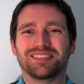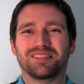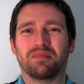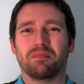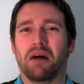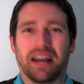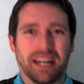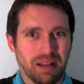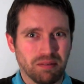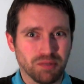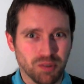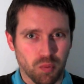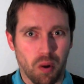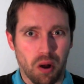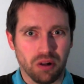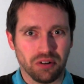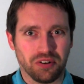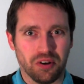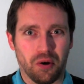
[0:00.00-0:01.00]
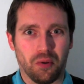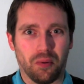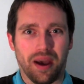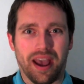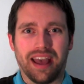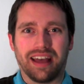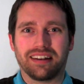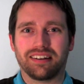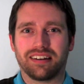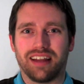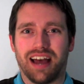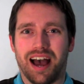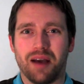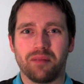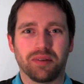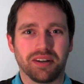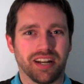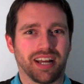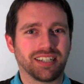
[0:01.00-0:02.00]
My name's Waldo, and
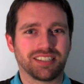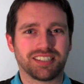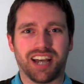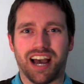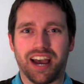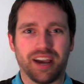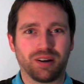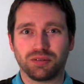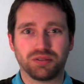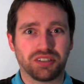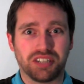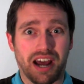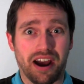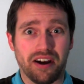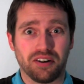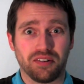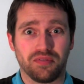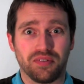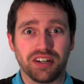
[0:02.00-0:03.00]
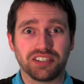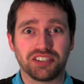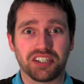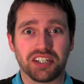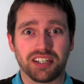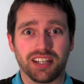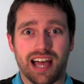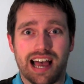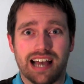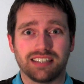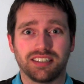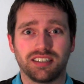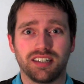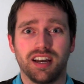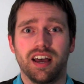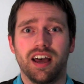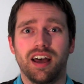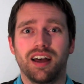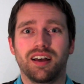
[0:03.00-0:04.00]
I'm a nice guy who's tired of finishing last.
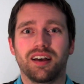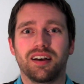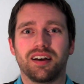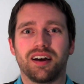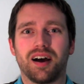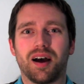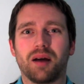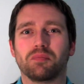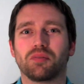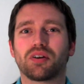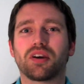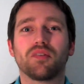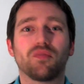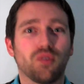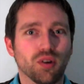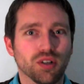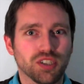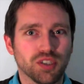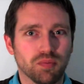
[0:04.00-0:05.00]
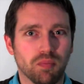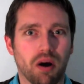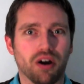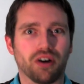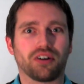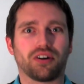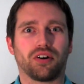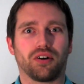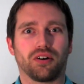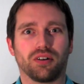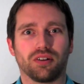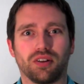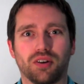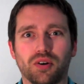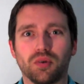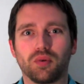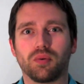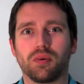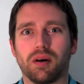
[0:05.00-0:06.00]
I'm looking for a smart girl
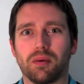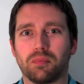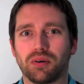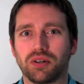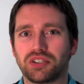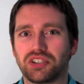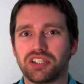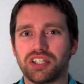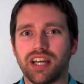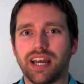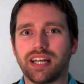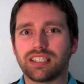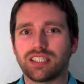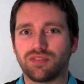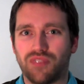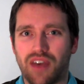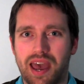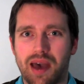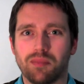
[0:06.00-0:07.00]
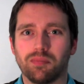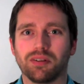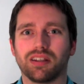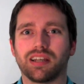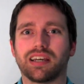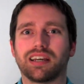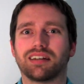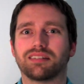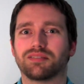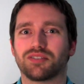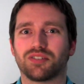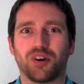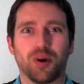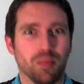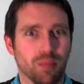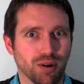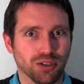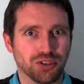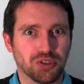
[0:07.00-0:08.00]
who appreciates family,
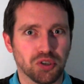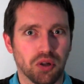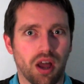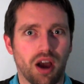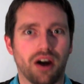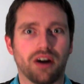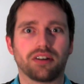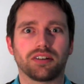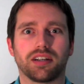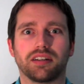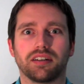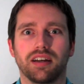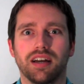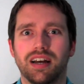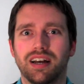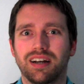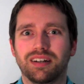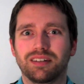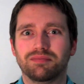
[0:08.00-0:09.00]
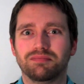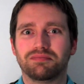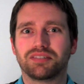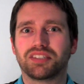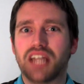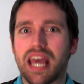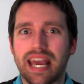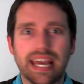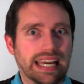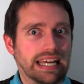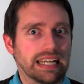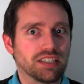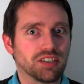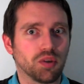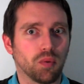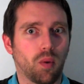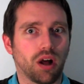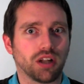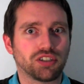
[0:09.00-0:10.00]
commercial art, and staying in
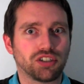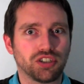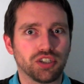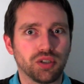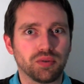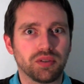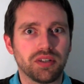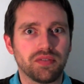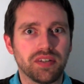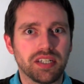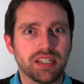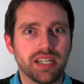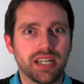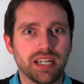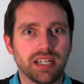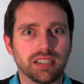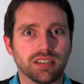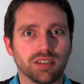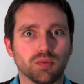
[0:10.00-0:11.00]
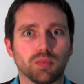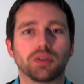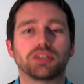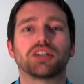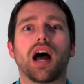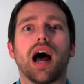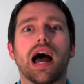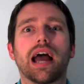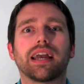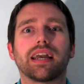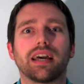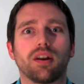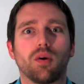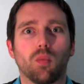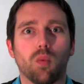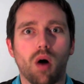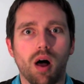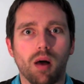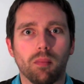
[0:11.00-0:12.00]
to watch new DVDs, which I get at
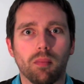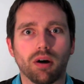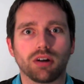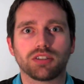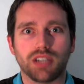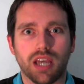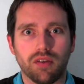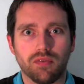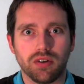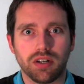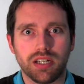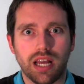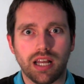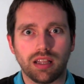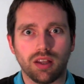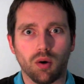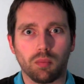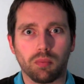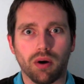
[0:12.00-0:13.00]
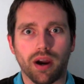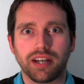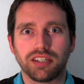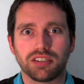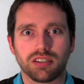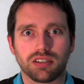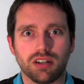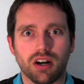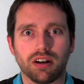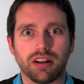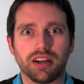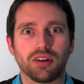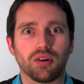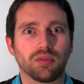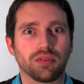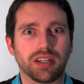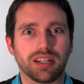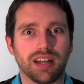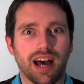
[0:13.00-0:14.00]
Walmart's everyday low prices starting at
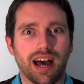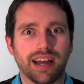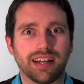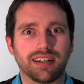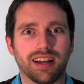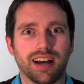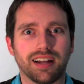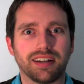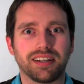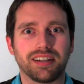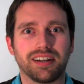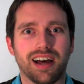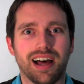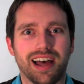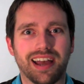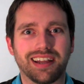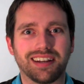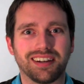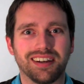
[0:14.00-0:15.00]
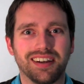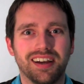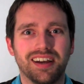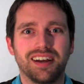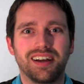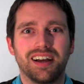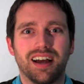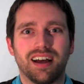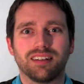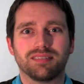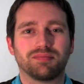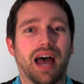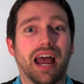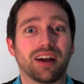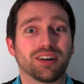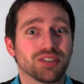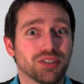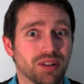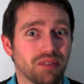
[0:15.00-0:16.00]
only $9.99. I
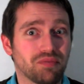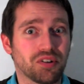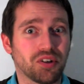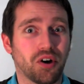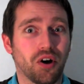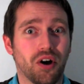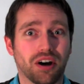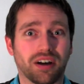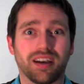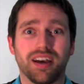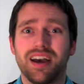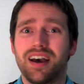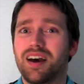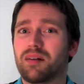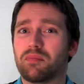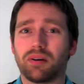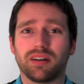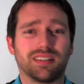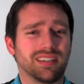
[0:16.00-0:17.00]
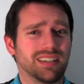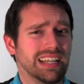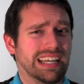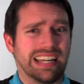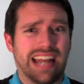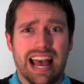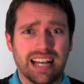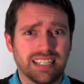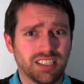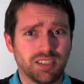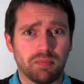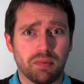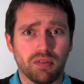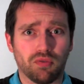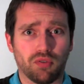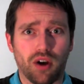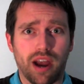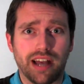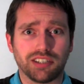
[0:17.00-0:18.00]
also love to cook, but it has to be
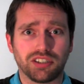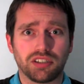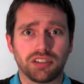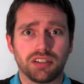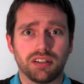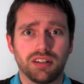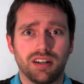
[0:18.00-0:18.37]
fresh.